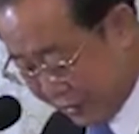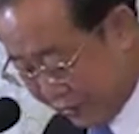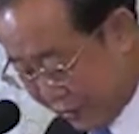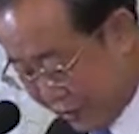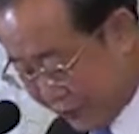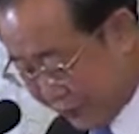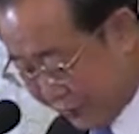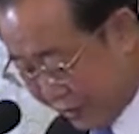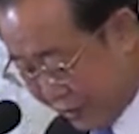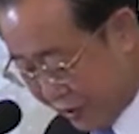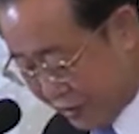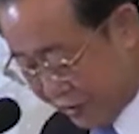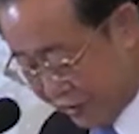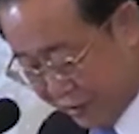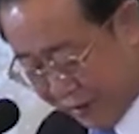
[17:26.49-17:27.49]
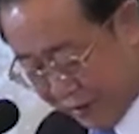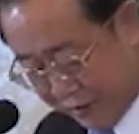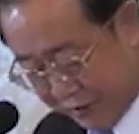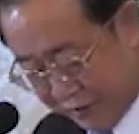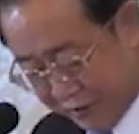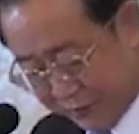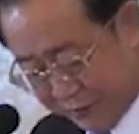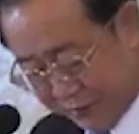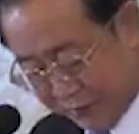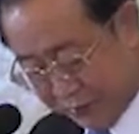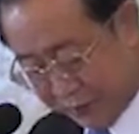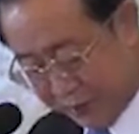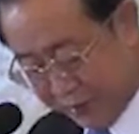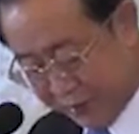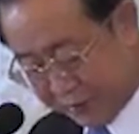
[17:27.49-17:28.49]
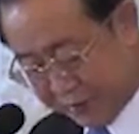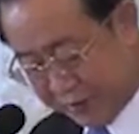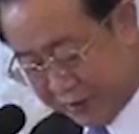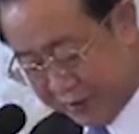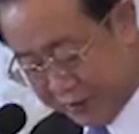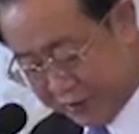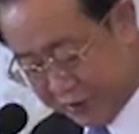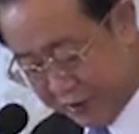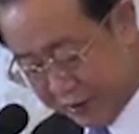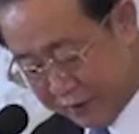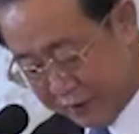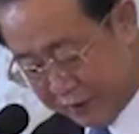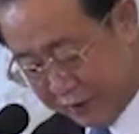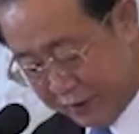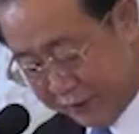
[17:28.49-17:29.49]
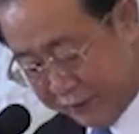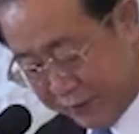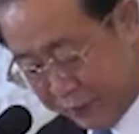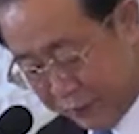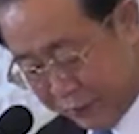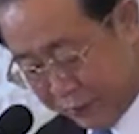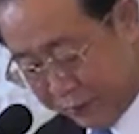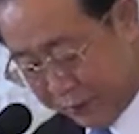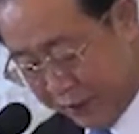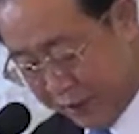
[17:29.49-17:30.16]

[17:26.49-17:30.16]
Transportation and urban mobility struggle even more